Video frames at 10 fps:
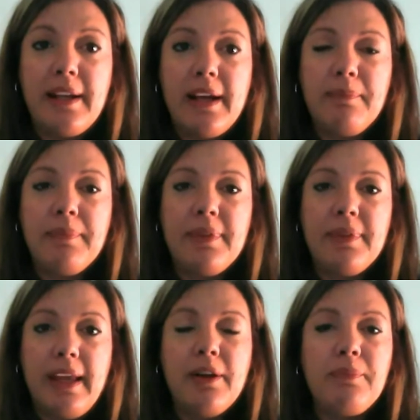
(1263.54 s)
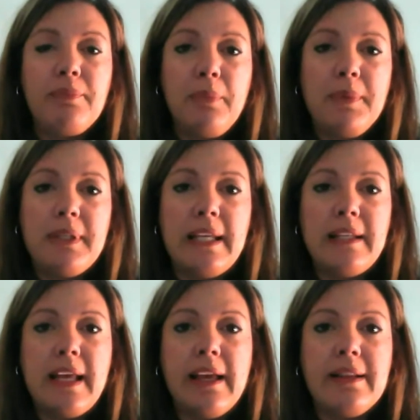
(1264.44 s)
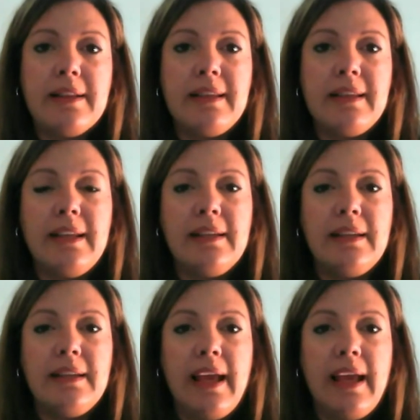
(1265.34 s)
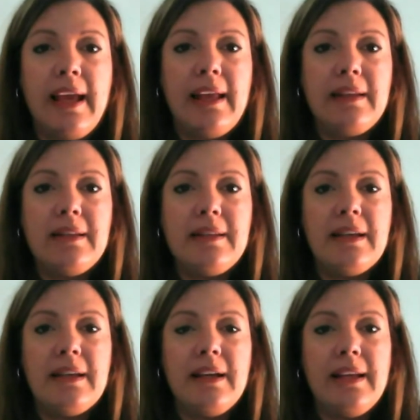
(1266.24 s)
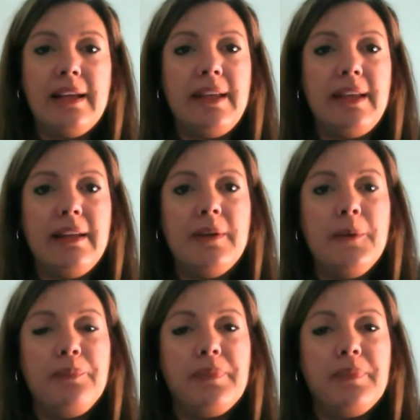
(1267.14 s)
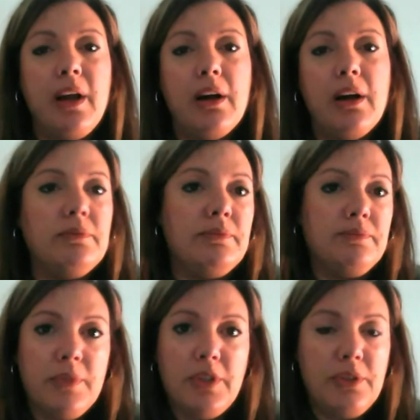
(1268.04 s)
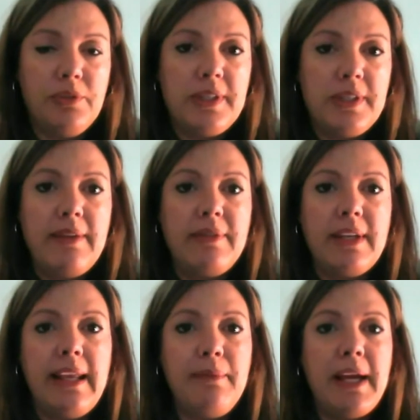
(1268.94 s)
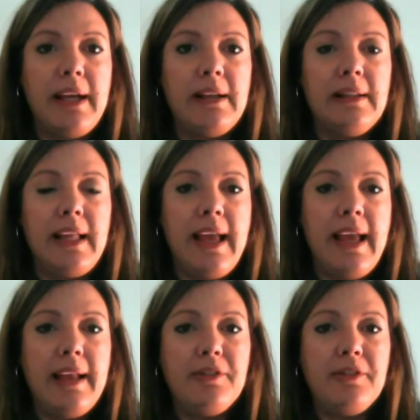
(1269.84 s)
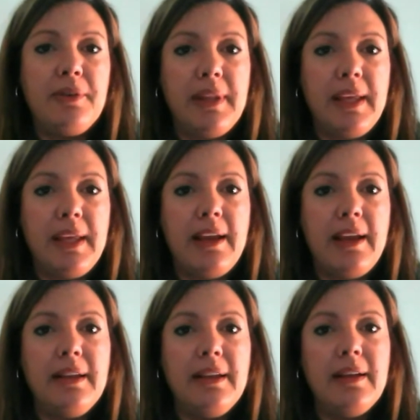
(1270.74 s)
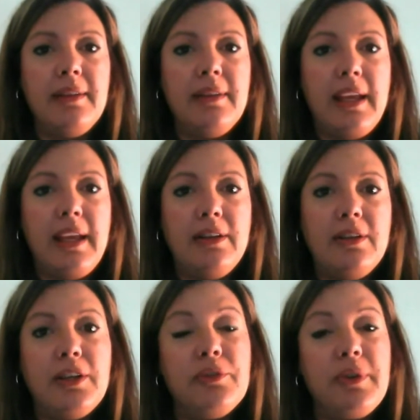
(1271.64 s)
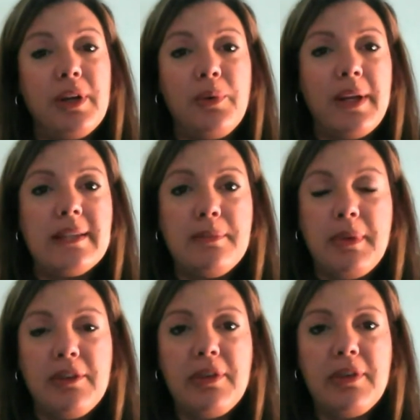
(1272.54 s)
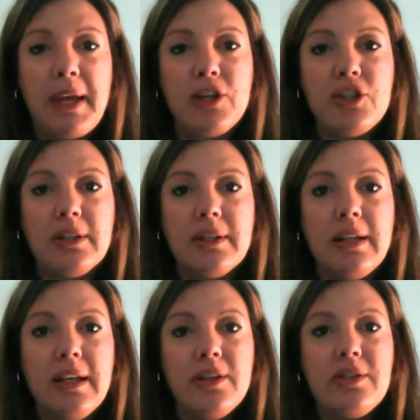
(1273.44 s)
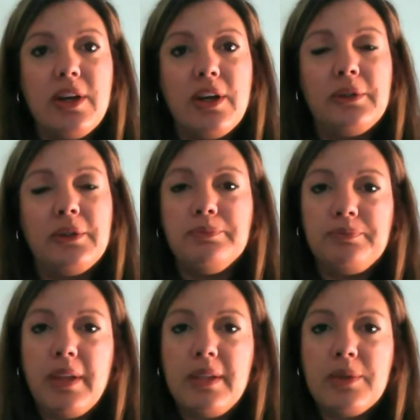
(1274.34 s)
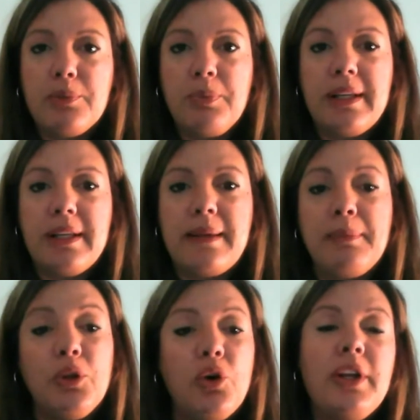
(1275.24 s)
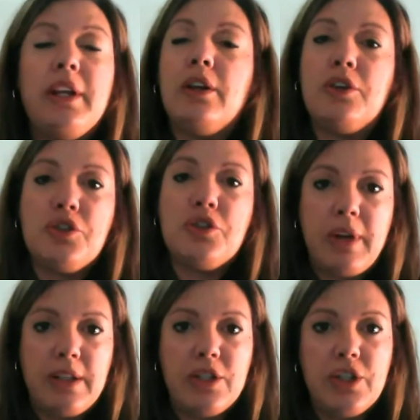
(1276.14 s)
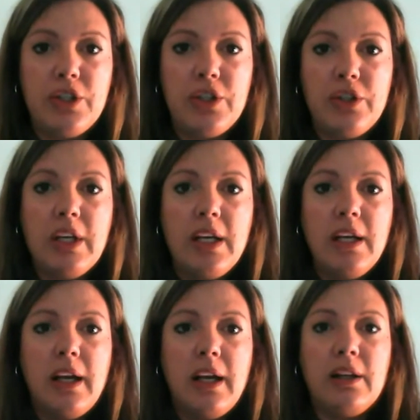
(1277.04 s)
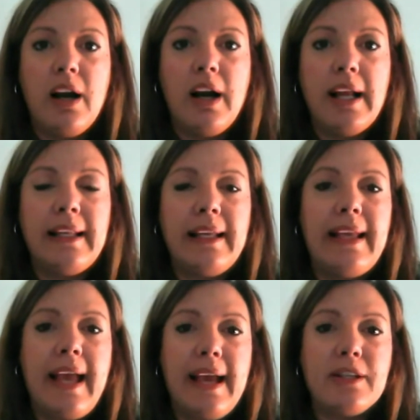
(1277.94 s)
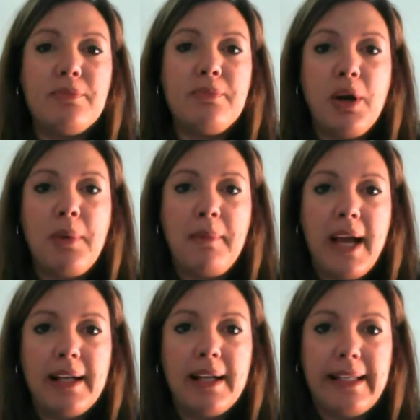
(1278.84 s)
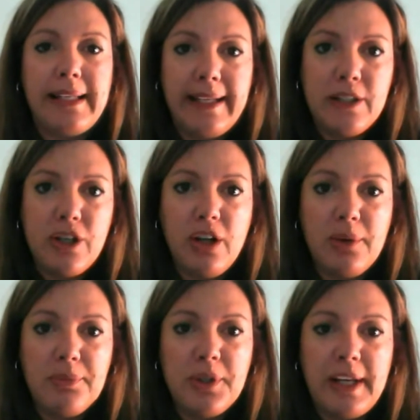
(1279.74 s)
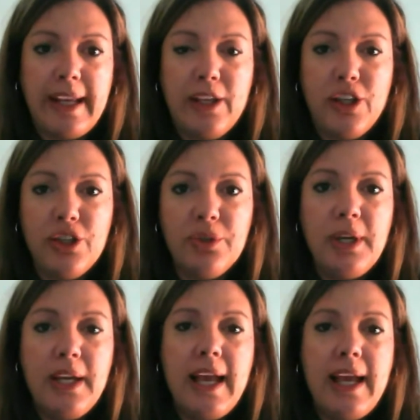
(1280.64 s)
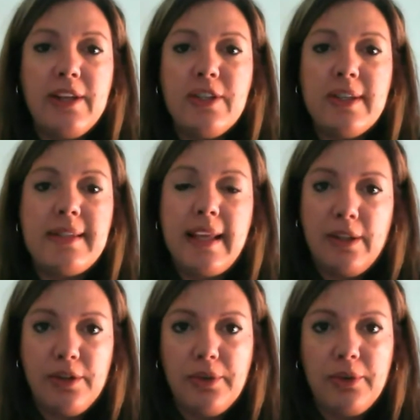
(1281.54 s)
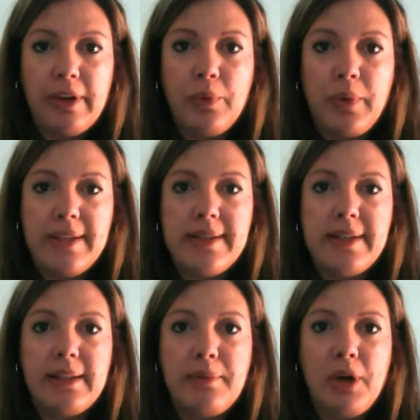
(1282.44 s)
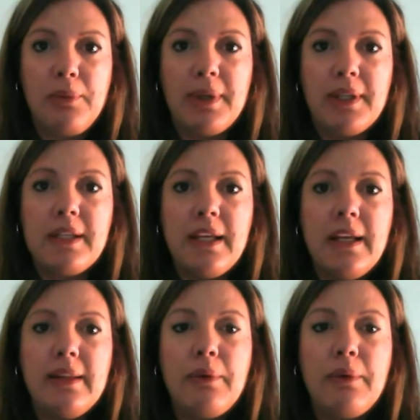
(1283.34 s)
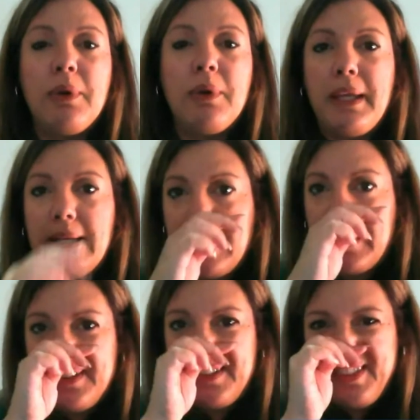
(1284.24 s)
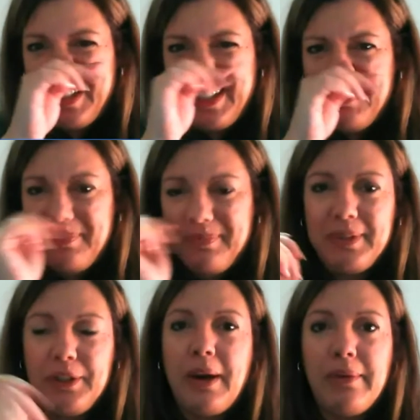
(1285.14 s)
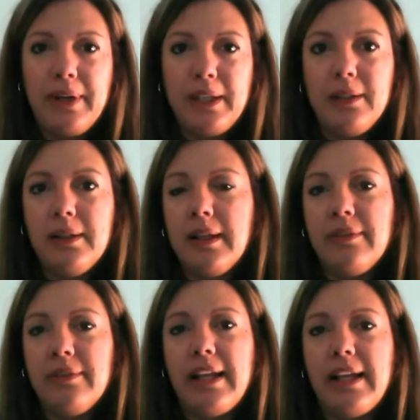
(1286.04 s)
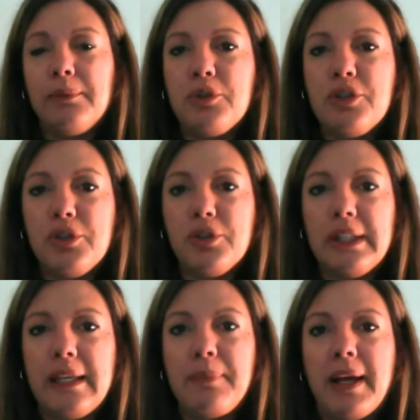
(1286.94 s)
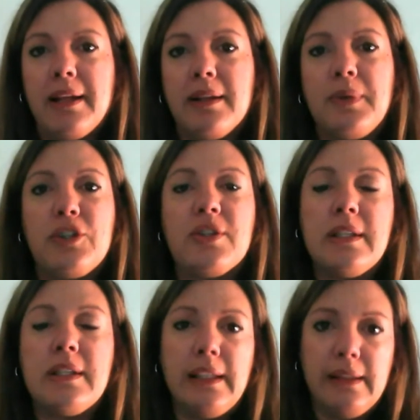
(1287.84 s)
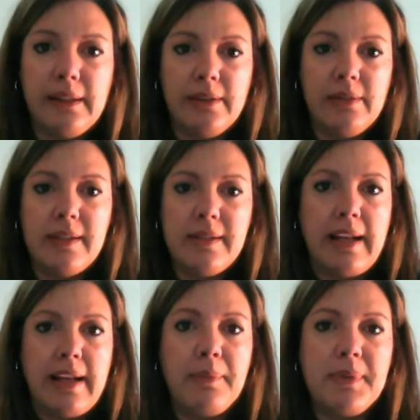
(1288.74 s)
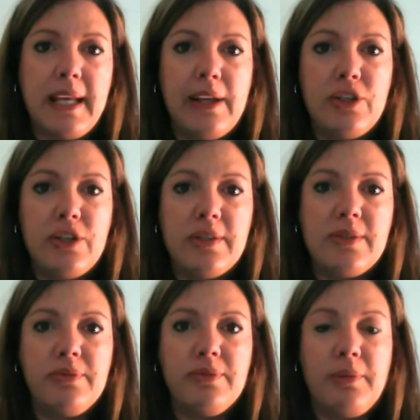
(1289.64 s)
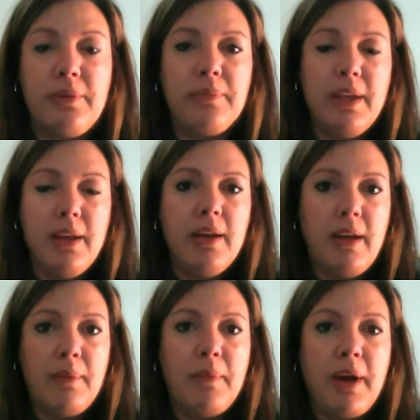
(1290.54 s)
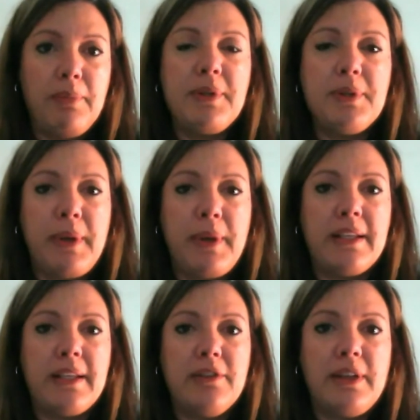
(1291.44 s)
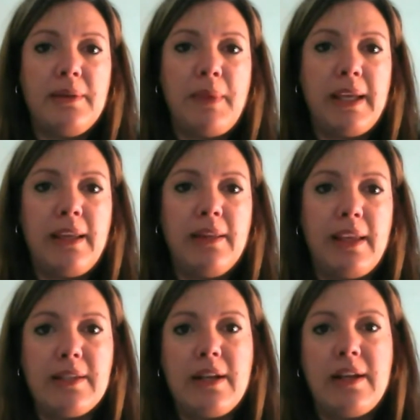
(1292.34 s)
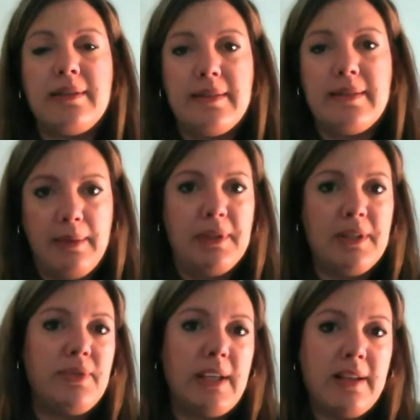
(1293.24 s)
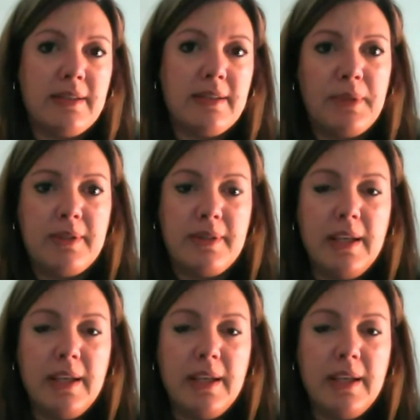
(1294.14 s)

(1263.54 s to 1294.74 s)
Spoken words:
up there. Pop your details in, and then you'll receive an email, and from there, then you can request some information. So it's pretty simple. Or you can go straight to Kylie at mobilemarketinglink.com.au and just send through a request at the moment. There will be another URL available shortly, but we're just still in the setup stages from my perspective in making things nice and seamless for customers.